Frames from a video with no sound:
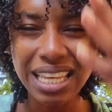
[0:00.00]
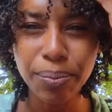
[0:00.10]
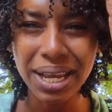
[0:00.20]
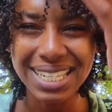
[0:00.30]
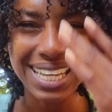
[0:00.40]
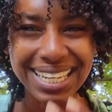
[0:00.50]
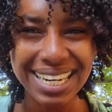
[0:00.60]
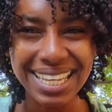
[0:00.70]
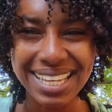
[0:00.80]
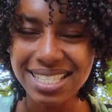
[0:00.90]
the email, it will
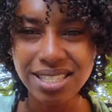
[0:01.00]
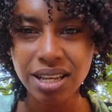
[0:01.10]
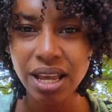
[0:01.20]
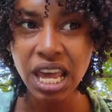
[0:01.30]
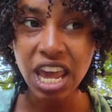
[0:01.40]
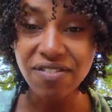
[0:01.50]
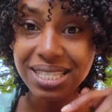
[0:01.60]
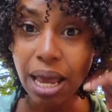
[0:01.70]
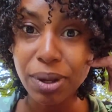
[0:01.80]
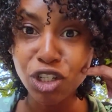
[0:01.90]
delete every
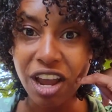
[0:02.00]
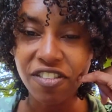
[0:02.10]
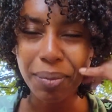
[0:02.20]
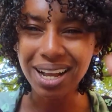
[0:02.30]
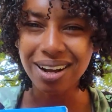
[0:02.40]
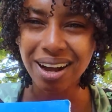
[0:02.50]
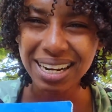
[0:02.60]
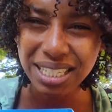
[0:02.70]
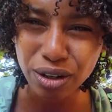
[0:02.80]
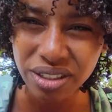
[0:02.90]
time I try to make a call,
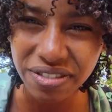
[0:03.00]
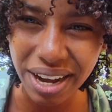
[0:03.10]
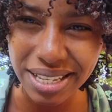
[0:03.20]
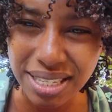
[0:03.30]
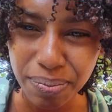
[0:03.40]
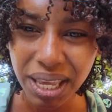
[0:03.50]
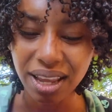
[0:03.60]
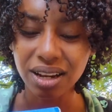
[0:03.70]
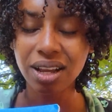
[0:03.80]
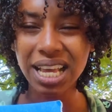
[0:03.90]
it I go to
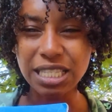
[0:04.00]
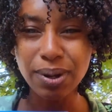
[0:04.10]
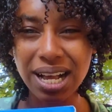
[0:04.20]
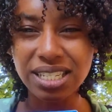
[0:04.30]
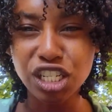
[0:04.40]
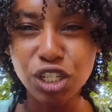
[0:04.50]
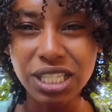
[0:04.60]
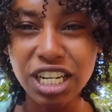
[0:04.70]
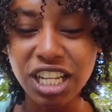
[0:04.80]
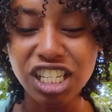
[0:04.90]
voicemail. It's because
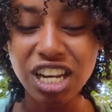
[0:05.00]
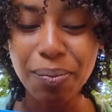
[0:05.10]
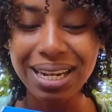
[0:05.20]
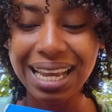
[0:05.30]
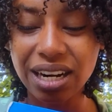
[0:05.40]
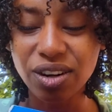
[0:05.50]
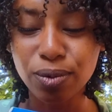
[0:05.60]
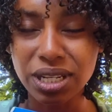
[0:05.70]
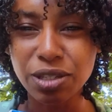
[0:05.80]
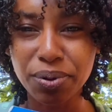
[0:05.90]
there's a Gemini
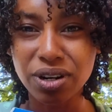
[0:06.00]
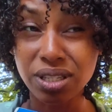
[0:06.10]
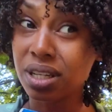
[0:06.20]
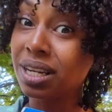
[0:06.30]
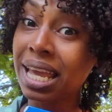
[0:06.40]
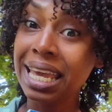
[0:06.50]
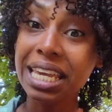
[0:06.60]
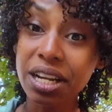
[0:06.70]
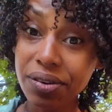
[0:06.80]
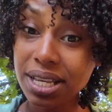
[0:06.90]
around this person.
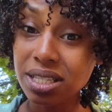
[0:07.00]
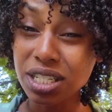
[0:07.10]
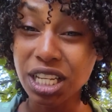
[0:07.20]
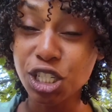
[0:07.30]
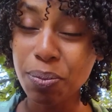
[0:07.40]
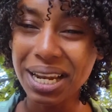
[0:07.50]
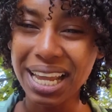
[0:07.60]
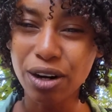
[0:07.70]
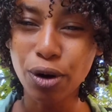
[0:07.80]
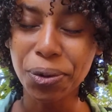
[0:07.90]
Aries, there's a Gemini
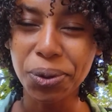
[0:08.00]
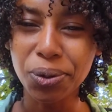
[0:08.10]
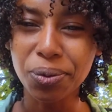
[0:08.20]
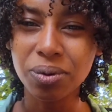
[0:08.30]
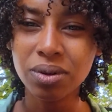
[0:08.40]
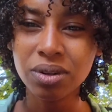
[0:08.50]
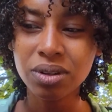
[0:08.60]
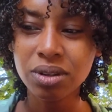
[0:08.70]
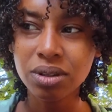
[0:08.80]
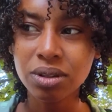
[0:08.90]
around you.
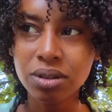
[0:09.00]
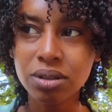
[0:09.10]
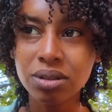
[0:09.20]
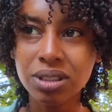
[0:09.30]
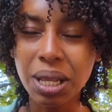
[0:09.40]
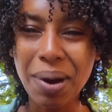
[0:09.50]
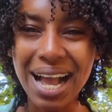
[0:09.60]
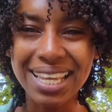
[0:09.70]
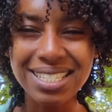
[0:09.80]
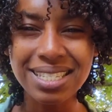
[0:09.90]
Them
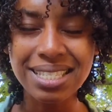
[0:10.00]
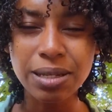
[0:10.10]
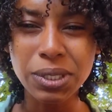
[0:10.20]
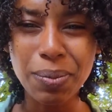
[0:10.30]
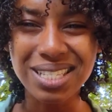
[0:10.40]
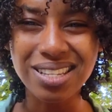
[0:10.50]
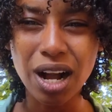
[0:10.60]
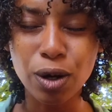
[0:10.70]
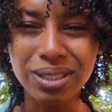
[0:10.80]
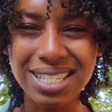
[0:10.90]
hack your systems, they must
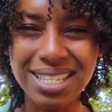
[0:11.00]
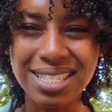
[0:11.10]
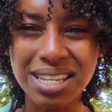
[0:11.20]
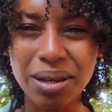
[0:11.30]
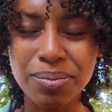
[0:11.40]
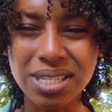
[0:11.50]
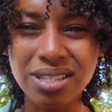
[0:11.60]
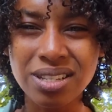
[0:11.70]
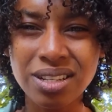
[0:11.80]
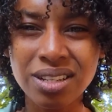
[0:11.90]
talk out your systems.